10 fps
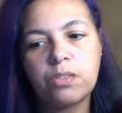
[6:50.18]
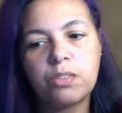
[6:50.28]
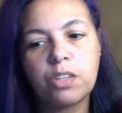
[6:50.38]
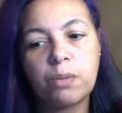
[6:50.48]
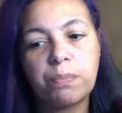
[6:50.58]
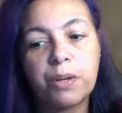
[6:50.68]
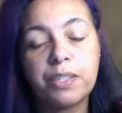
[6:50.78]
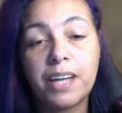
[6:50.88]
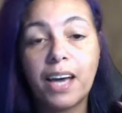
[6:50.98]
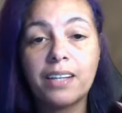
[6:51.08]
their
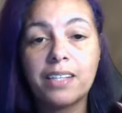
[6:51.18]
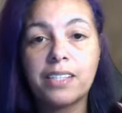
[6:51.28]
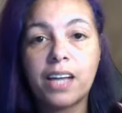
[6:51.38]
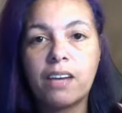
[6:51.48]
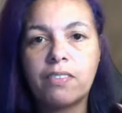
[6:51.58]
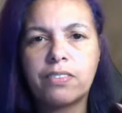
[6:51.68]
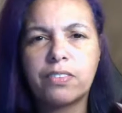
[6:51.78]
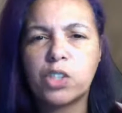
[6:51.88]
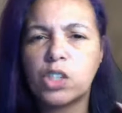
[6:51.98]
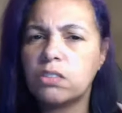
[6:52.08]
personalities kind of,
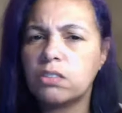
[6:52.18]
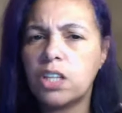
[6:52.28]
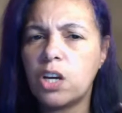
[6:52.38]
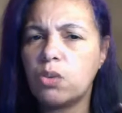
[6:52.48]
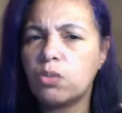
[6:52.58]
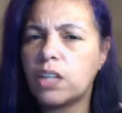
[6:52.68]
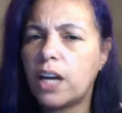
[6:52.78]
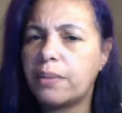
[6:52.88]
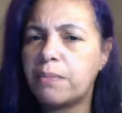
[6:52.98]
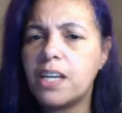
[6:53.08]

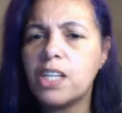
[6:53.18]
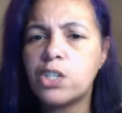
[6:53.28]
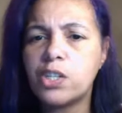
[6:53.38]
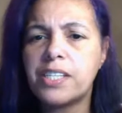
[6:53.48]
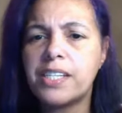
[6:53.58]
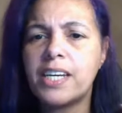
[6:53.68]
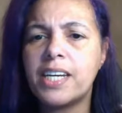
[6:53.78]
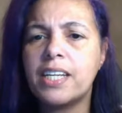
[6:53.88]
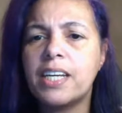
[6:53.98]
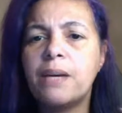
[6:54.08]
got them
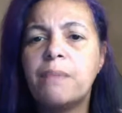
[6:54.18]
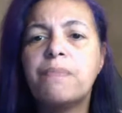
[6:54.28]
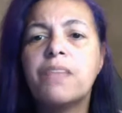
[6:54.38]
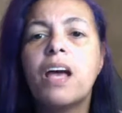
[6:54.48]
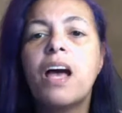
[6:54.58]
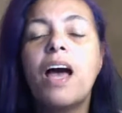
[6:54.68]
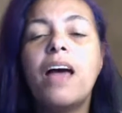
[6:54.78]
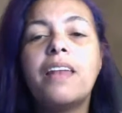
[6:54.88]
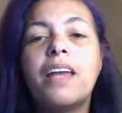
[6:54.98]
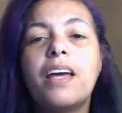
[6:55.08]
interested.
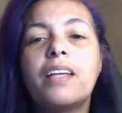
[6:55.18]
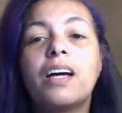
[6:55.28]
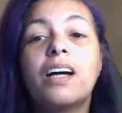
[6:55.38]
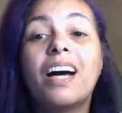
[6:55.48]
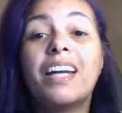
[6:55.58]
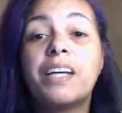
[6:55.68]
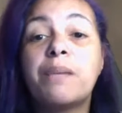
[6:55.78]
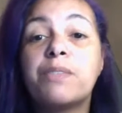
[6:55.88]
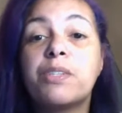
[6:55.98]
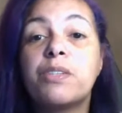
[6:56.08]
And then a lot of
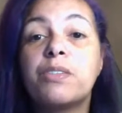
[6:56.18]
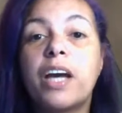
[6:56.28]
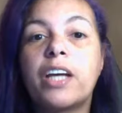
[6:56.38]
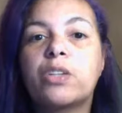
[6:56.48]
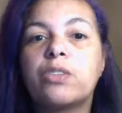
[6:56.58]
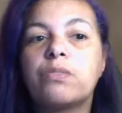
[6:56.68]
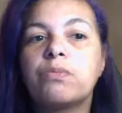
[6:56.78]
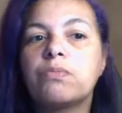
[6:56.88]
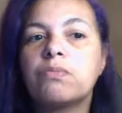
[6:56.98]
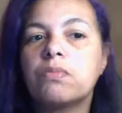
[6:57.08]
times they'll like
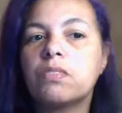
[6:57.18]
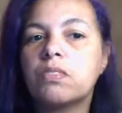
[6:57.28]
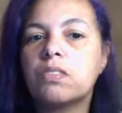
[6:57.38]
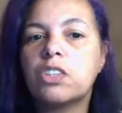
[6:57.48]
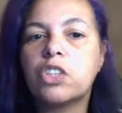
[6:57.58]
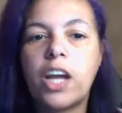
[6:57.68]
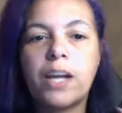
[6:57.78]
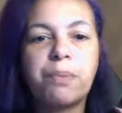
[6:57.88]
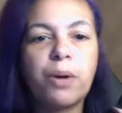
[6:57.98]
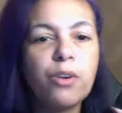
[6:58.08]

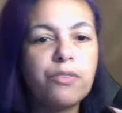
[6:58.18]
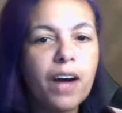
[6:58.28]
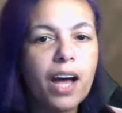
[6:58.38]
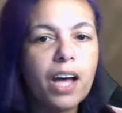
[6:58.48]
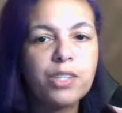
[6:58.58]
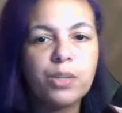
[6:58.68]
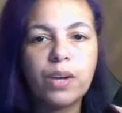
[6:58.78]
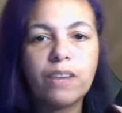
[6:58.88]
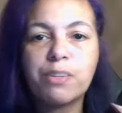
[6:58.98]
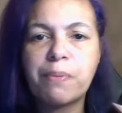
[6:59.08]
trade profiles or
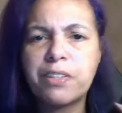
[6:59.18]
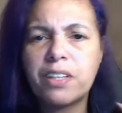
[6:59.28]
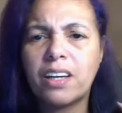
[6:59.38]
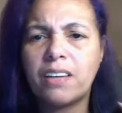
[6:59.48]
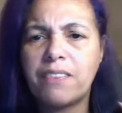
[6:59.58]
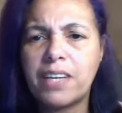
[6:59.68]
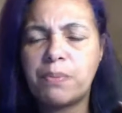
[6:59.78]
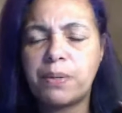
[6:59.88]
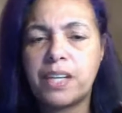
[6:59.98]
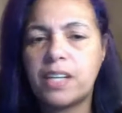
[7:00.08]
whatever, especially like on
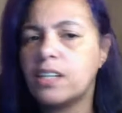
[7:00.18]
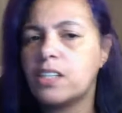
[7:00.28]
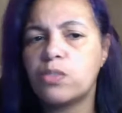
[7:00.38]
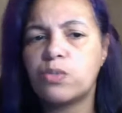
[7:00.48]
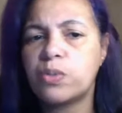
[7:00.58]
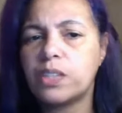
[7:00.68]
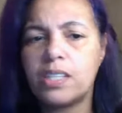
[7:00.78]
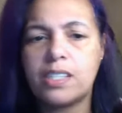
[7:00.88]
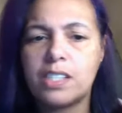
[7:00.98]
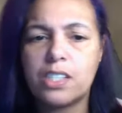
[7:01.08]
Facebook dating, because it's really
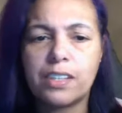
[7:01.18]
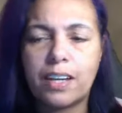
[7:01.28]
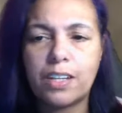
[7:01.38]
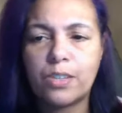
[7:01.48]
easy to just kind of